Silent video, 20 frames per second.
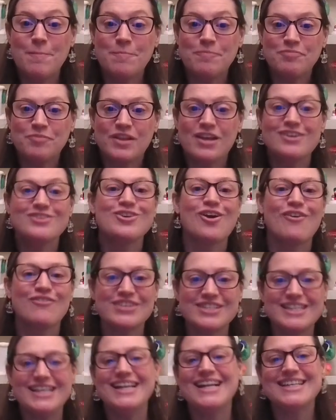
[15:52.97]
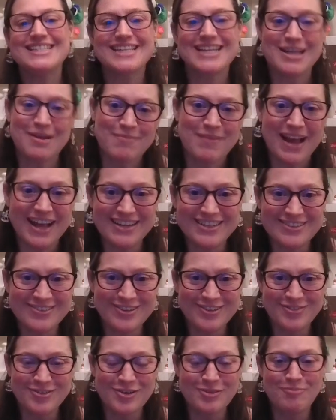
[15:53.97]
because obviously he has to get back to
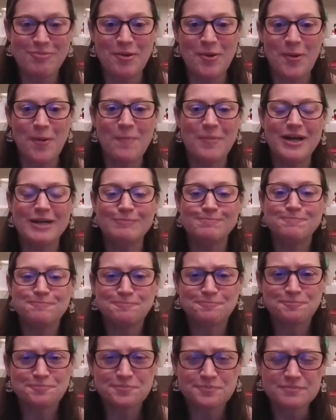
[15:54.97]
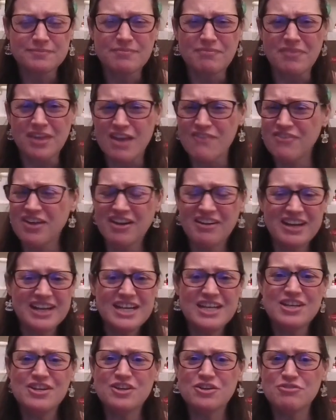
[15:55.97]
the North Pole, but
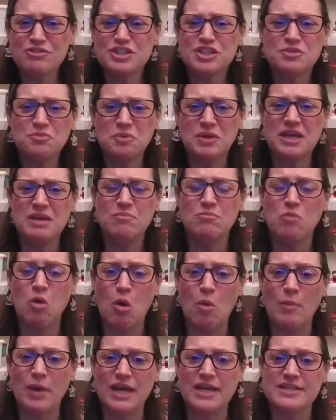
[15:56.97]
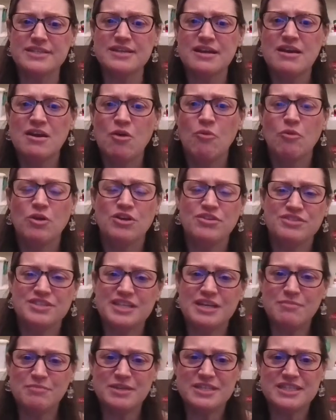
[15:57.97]
very, sweet moment where you
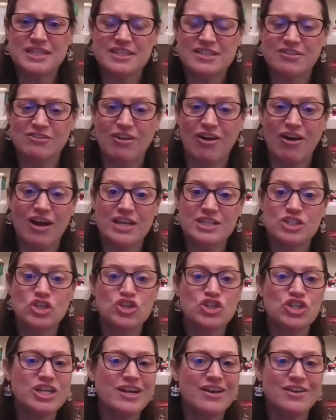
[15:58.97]
see Mrs. Claus. She